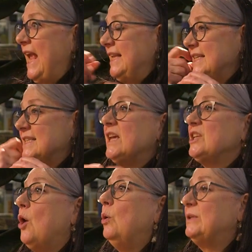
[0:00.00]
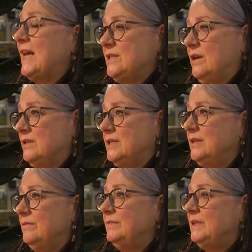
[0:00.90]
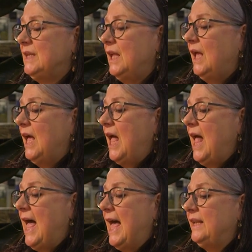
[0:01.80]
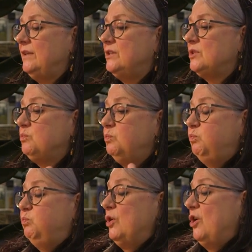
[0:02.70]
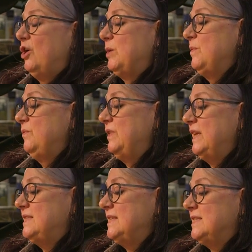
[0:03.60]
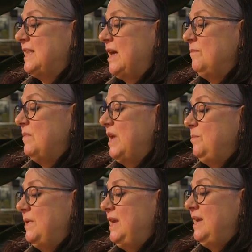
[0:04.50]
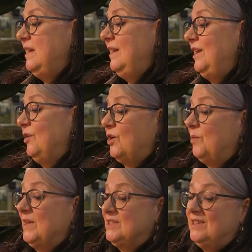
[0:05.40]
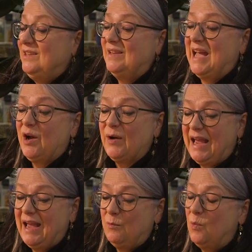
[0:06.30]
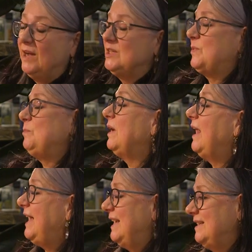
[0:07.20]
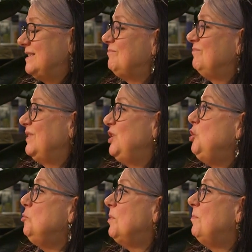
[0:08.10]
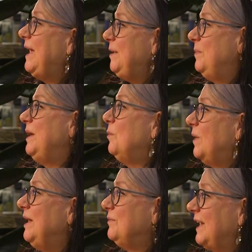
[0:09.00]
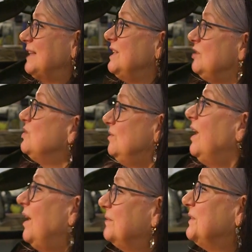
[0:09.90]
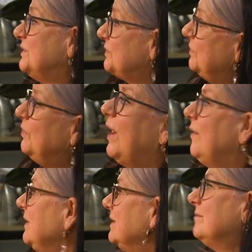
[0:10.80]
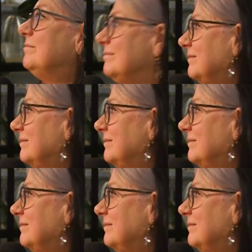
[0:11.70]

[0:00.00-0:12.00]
It is as old as us. And one argument for this is that maybe, going back to how widespread play is, humour may be a way of getting to laughter through not having to